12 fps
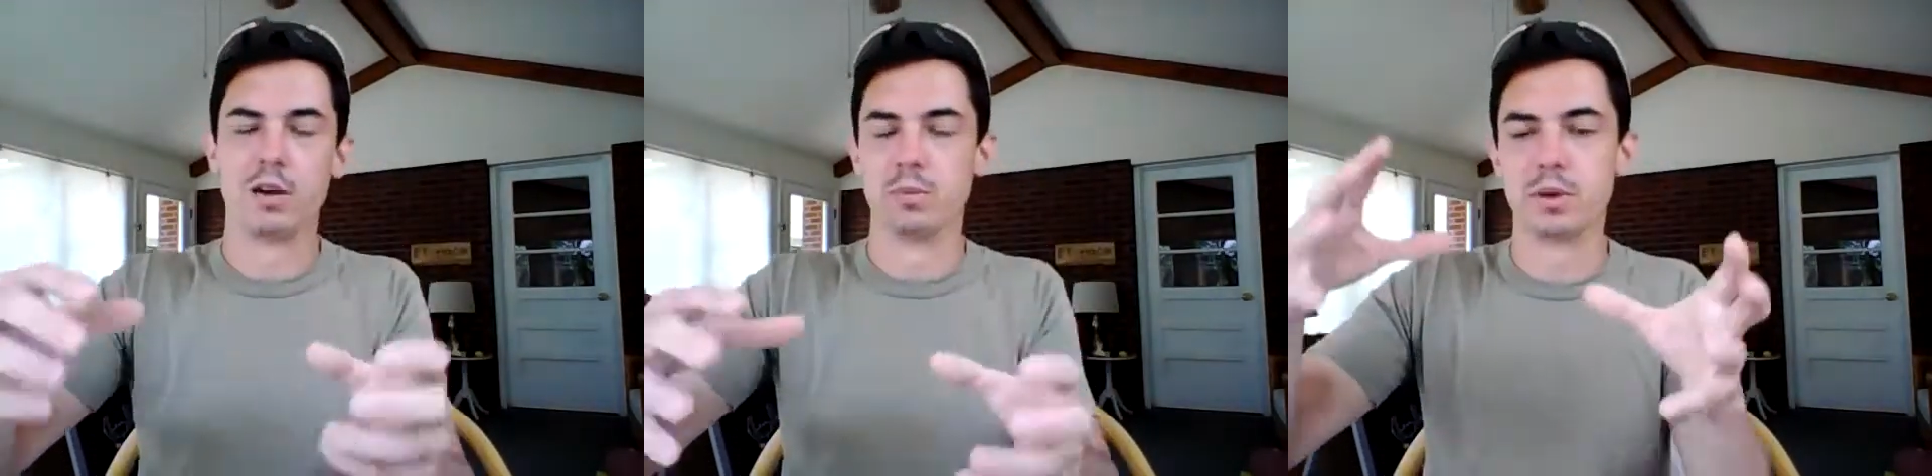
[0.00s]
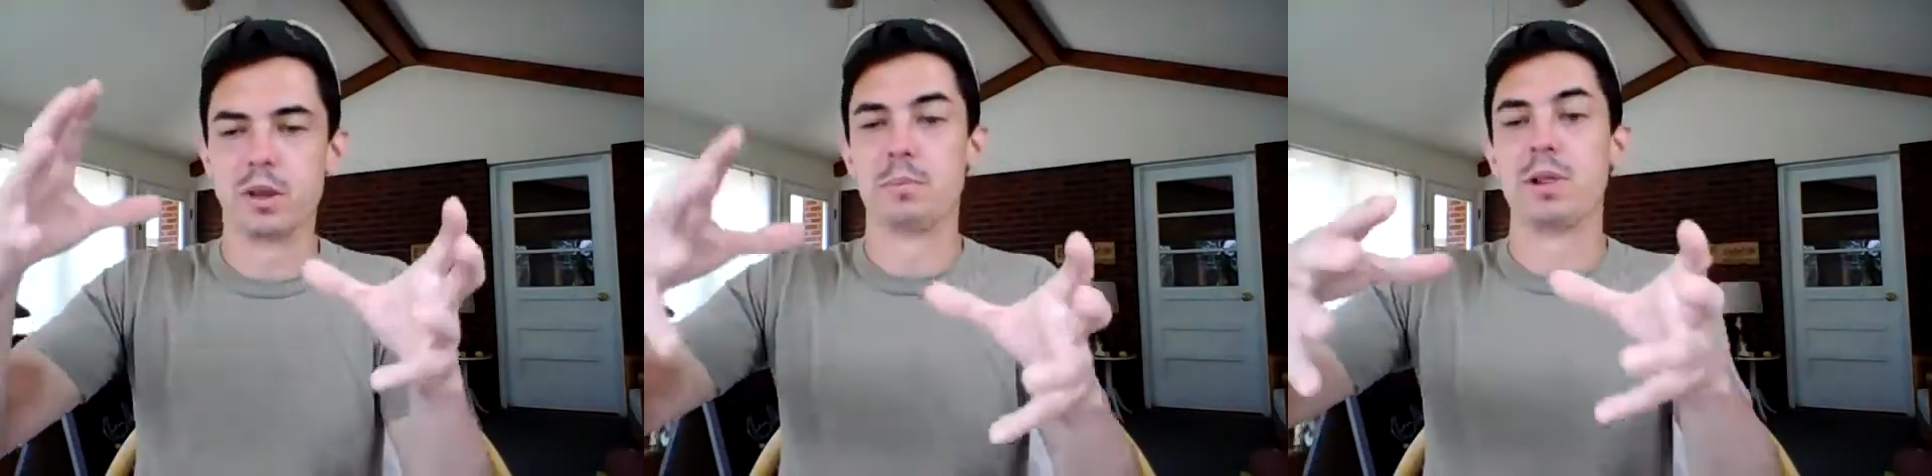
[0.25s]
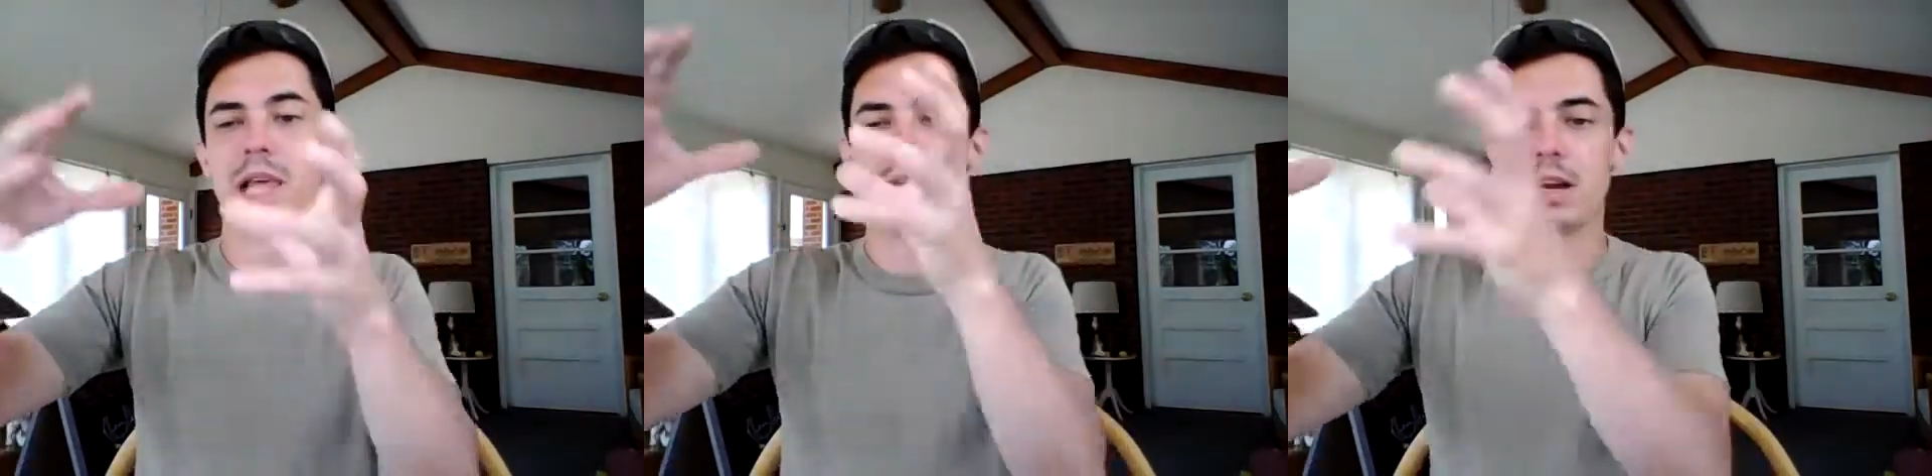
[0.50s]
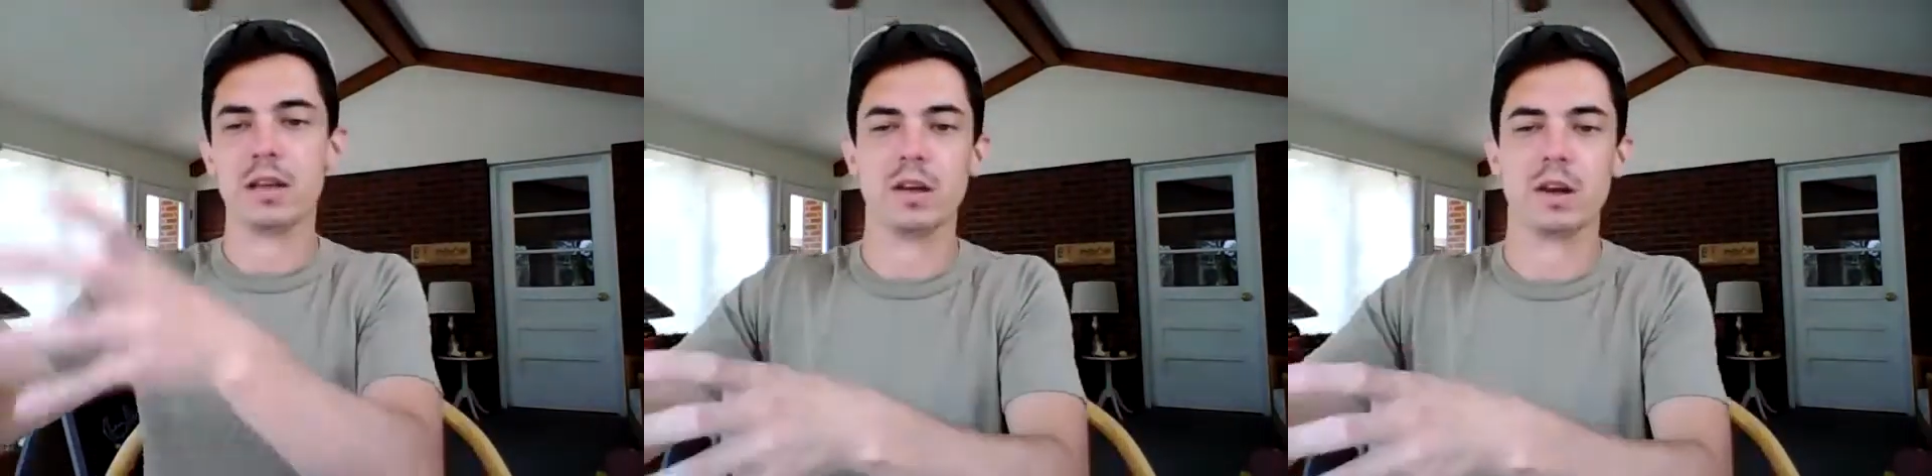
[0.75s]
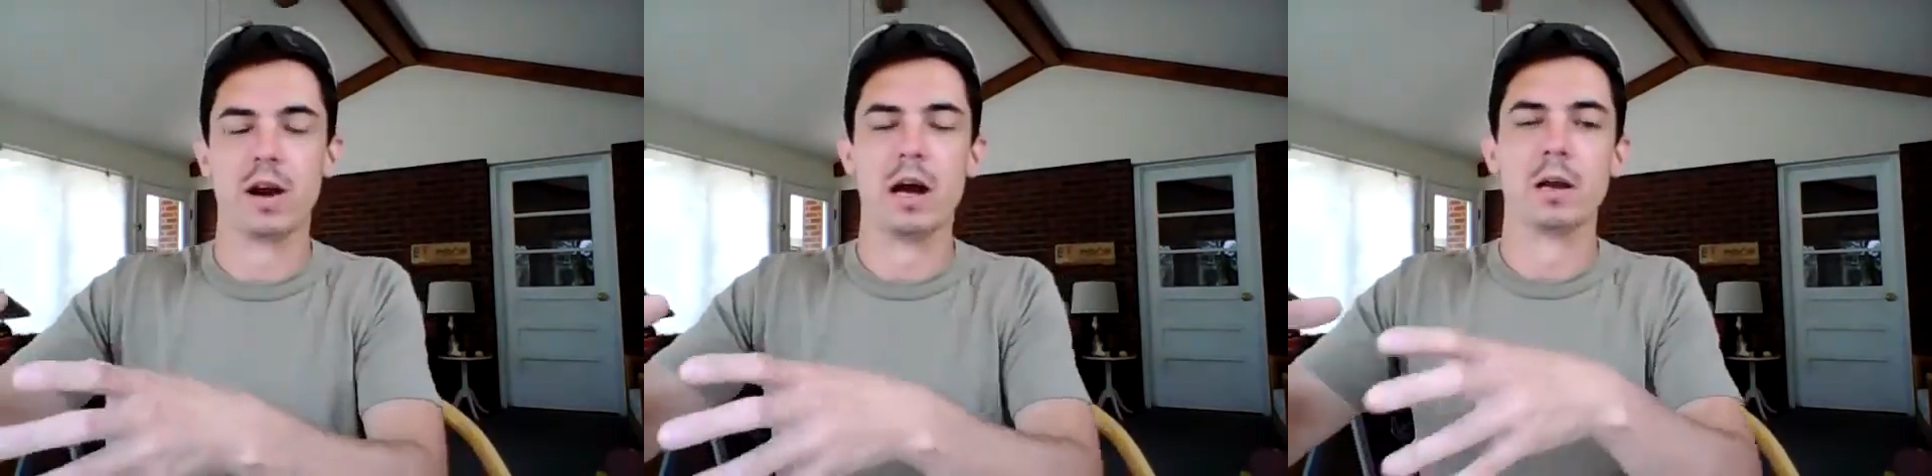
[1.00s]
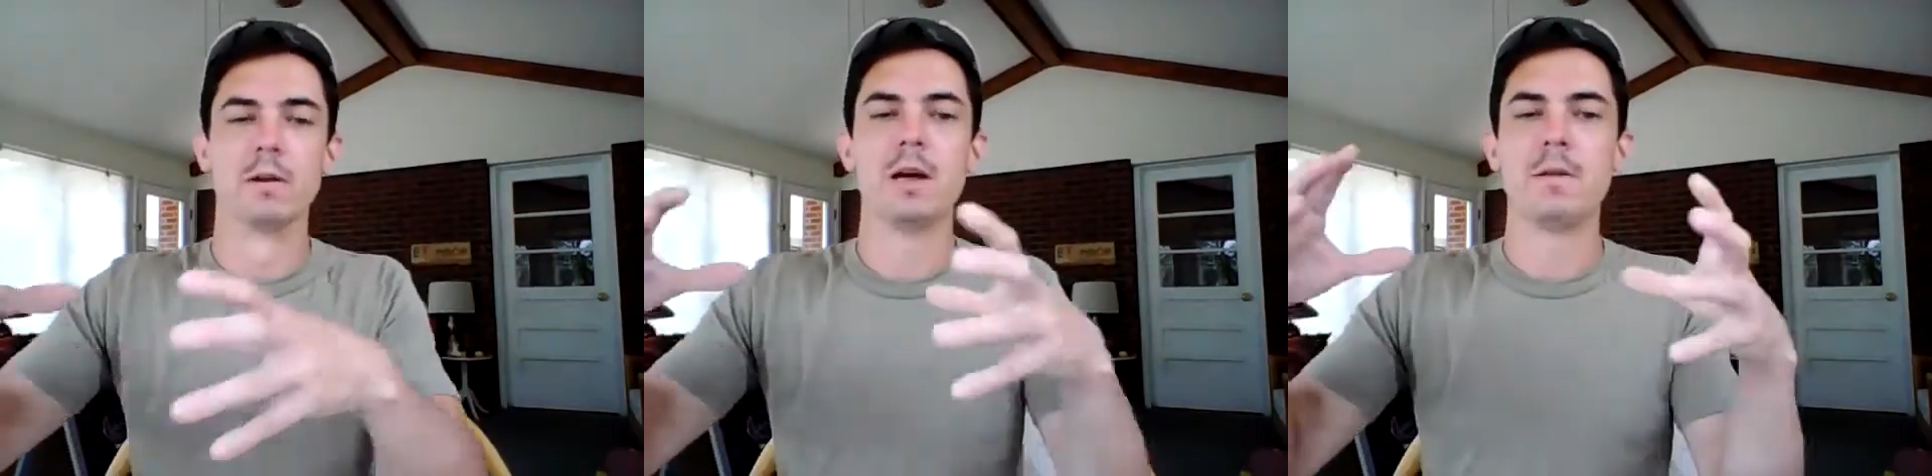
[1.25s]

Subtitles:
you put the plant in the ground,